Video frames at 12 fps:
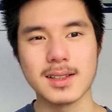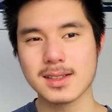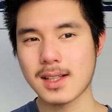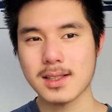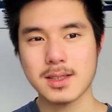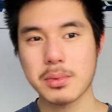It's
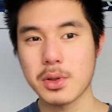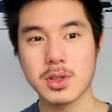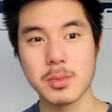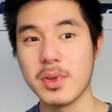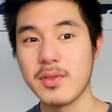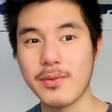not supposed
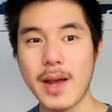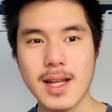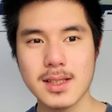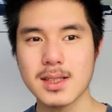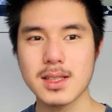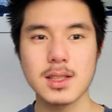to be
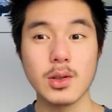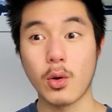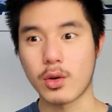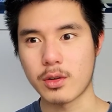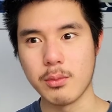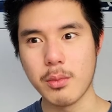fancy
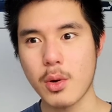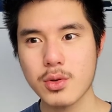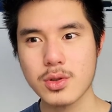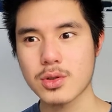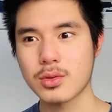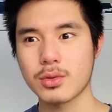or
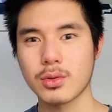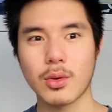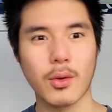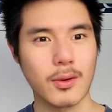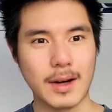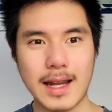emotional
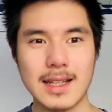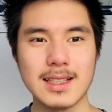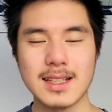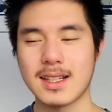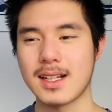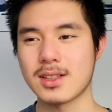or
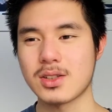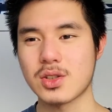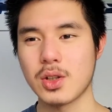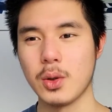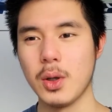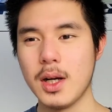anything.
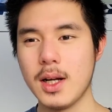So